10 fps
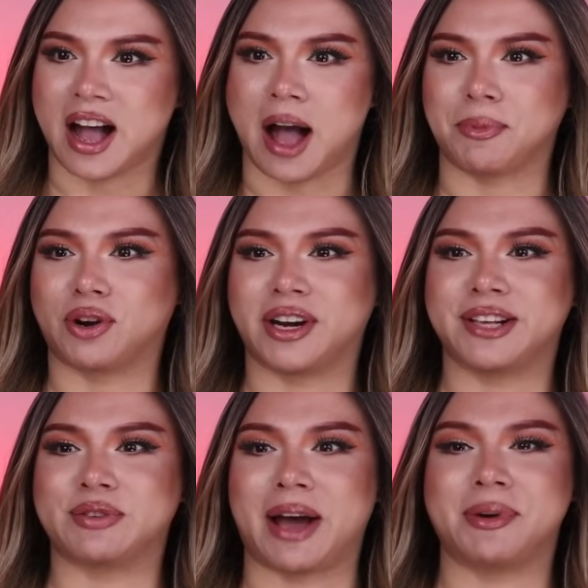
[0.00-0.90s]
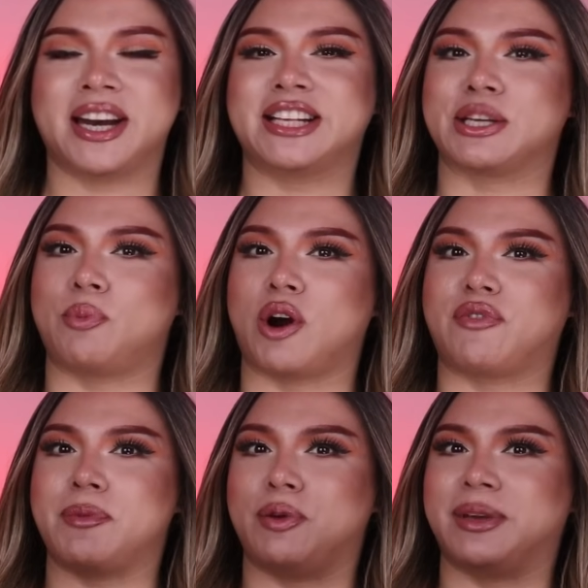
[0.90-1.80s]
I'm gonna need I'm gonna need some more
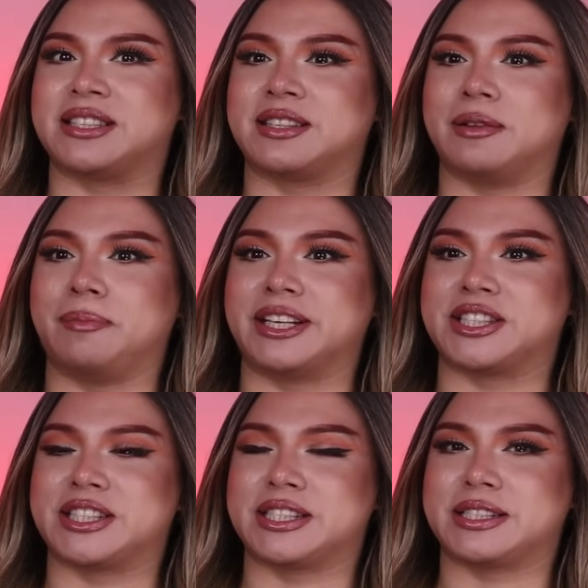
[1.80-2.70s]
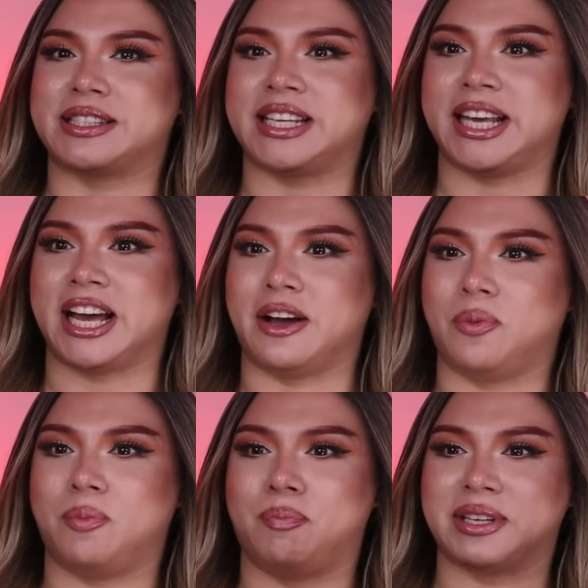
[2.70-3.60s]
from you, Miss Miss Tia uh,
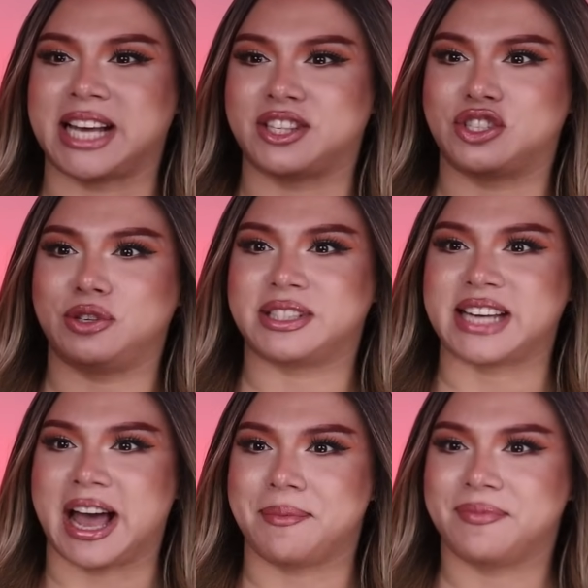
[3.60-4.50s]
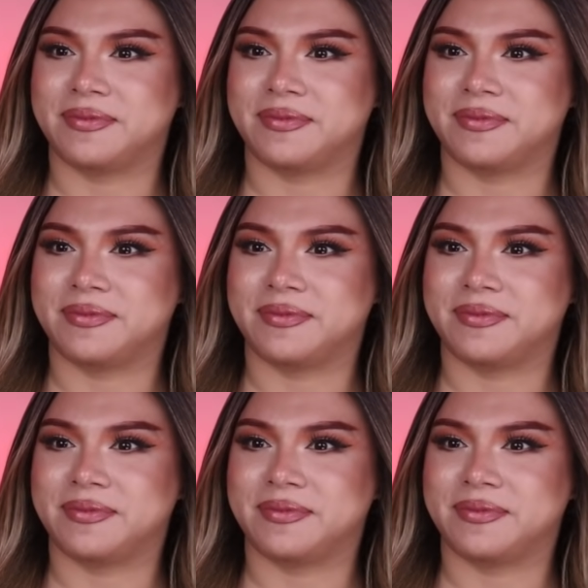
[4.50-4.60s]
besides a two step.